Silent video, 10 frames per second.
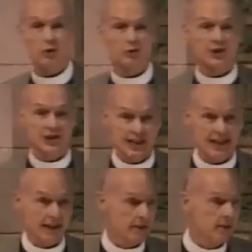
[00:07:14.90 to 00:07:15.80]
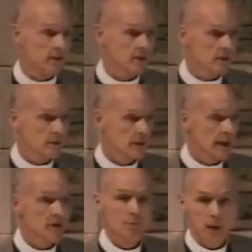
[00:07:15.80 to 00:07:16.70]
her sin
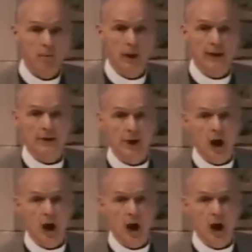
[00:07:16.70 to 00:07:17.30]
is public